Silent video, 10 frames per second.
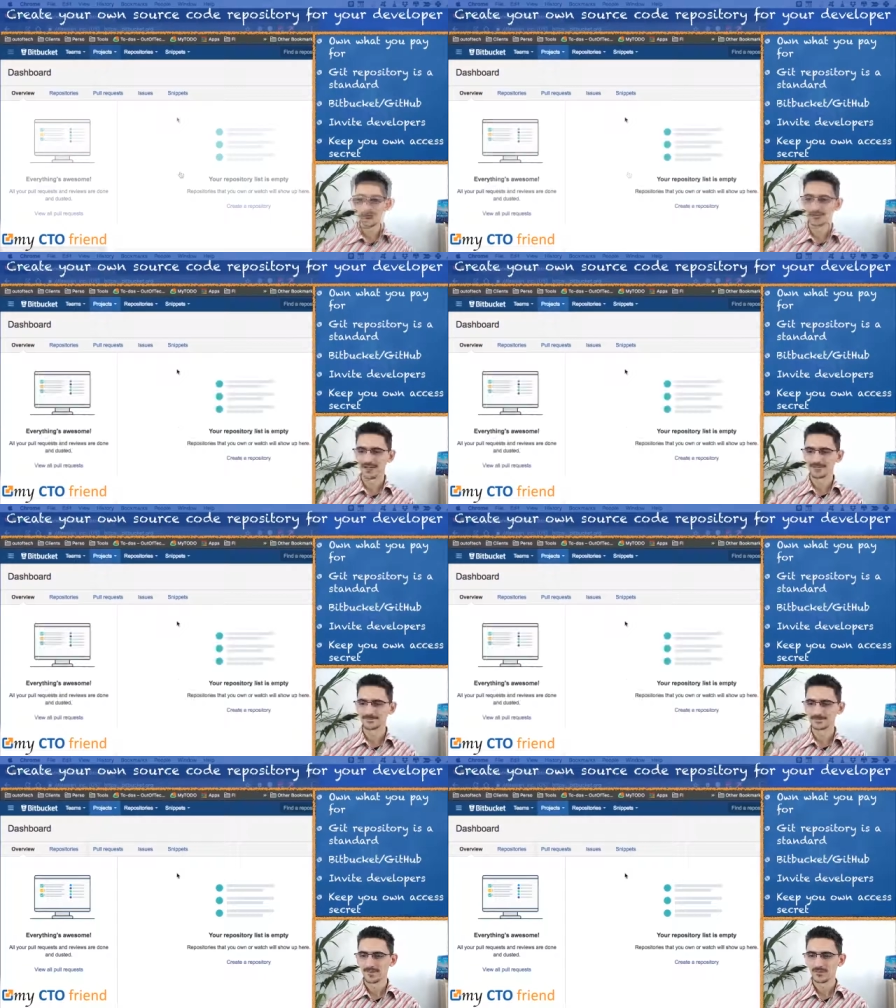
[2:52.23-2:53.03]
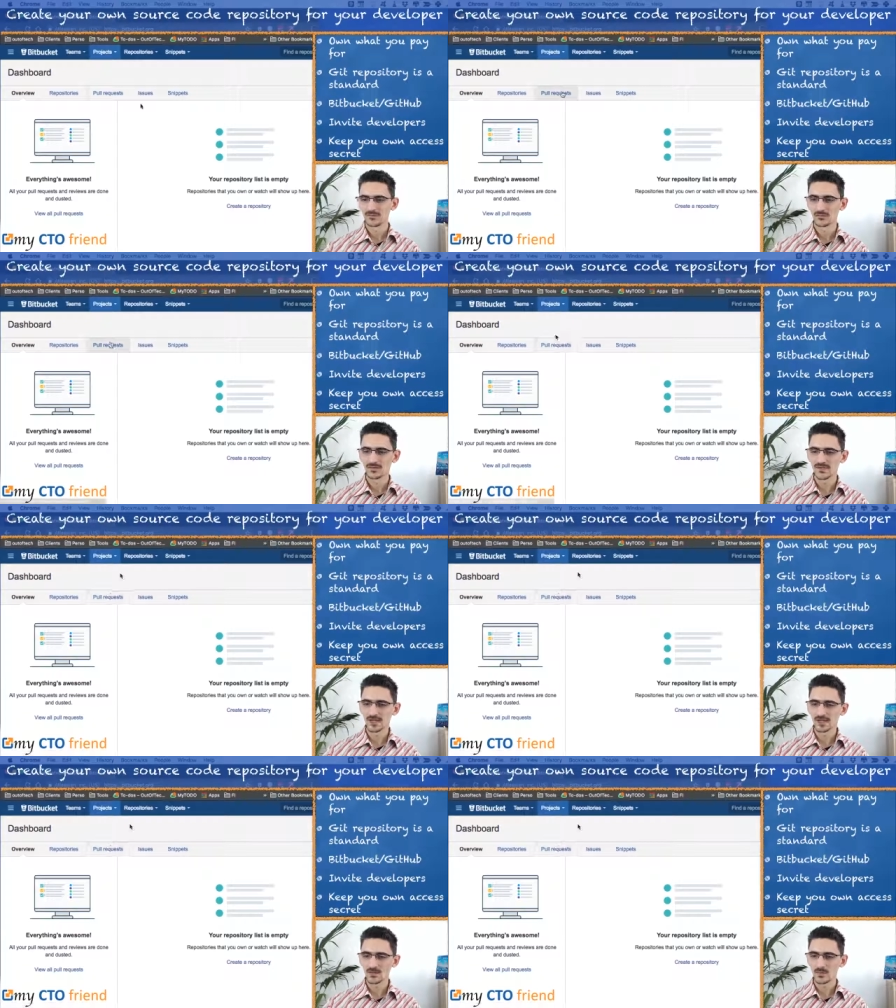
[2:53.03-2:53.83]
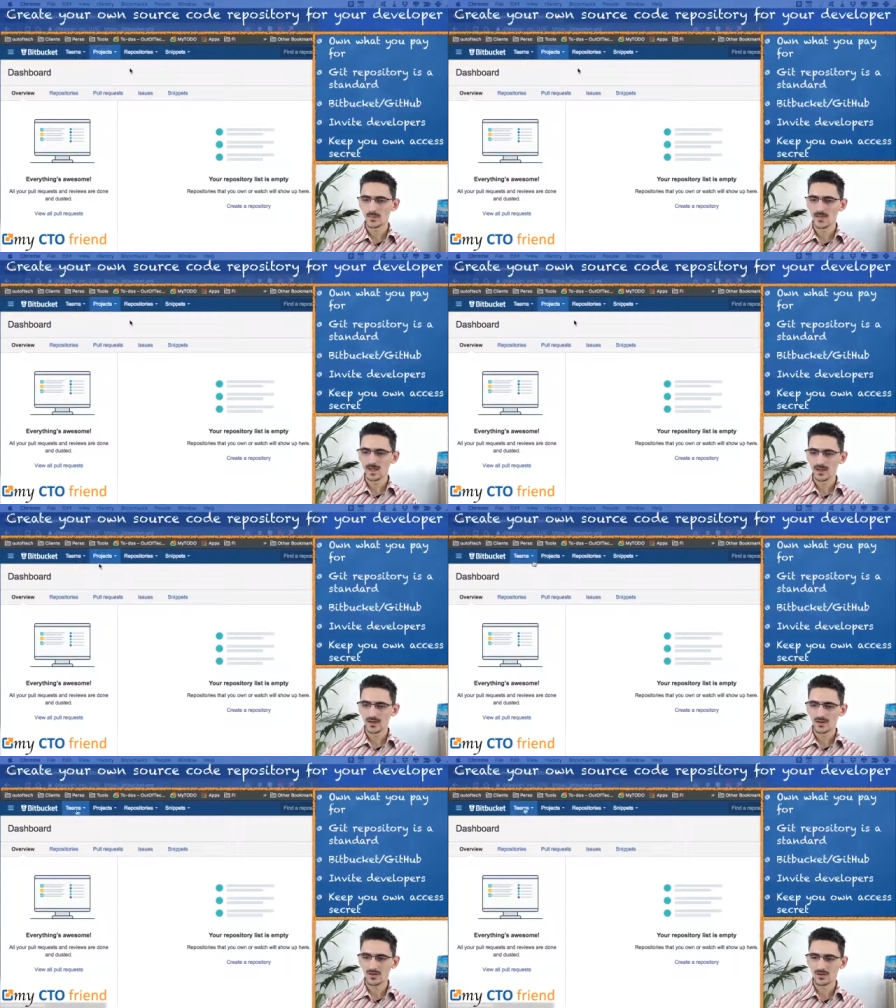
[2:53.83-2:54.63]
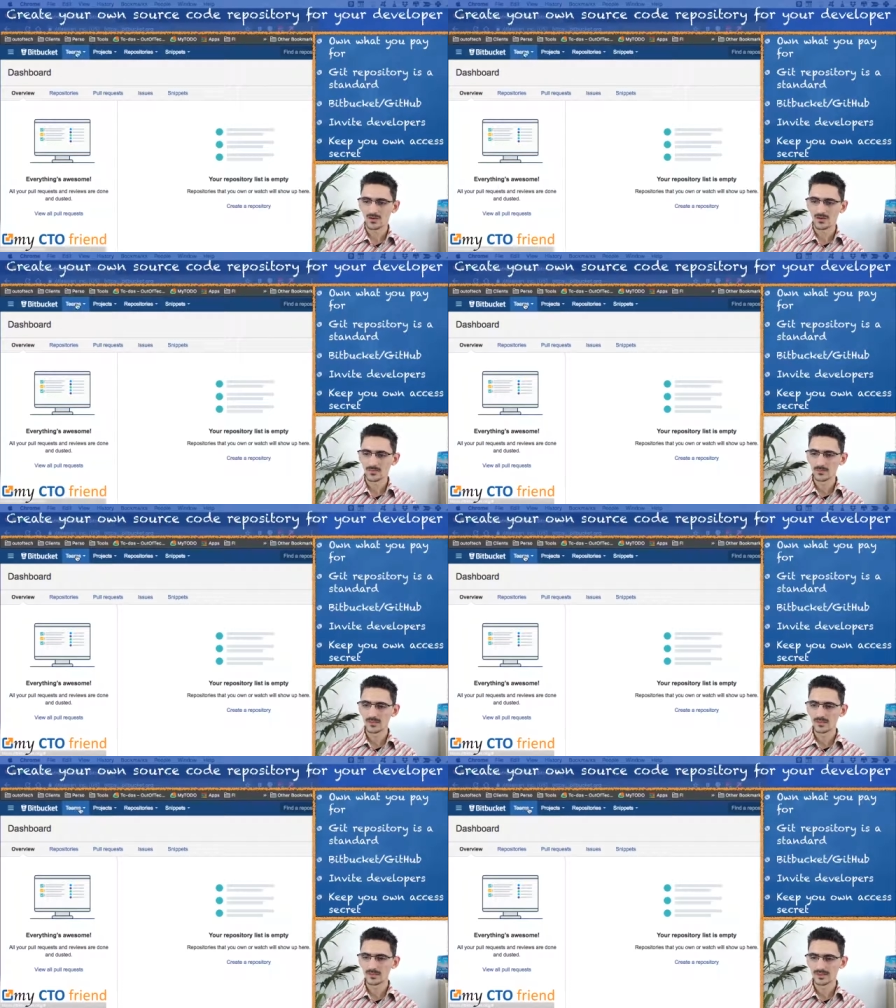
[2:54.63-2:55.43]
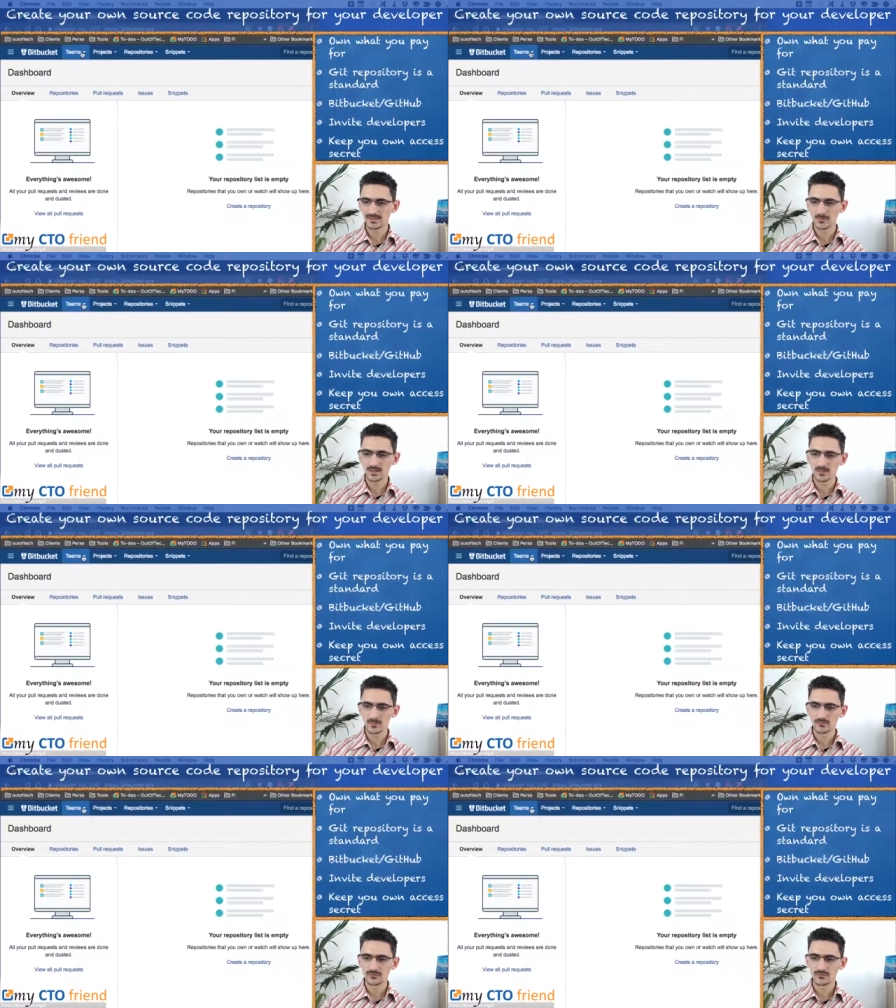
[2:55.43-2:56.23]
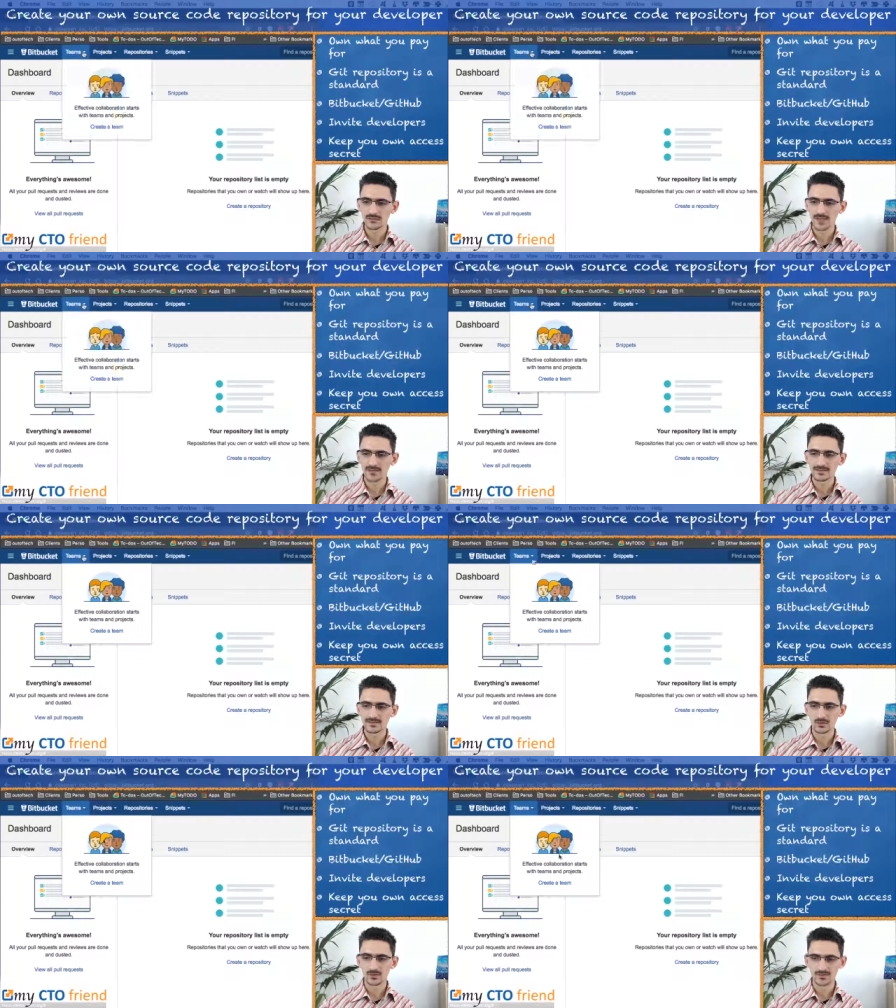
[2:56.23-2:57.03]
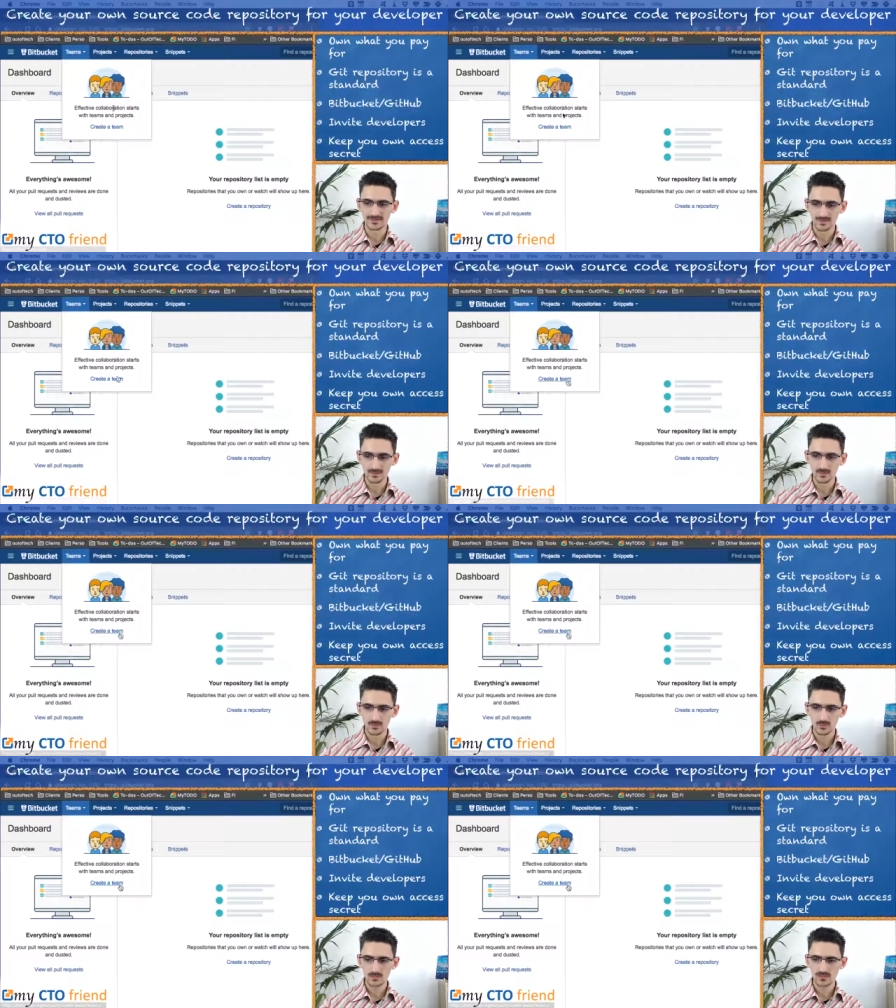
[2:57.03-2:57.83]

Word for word: Here we are. So now we are on Bitbucket and we are about to create a team,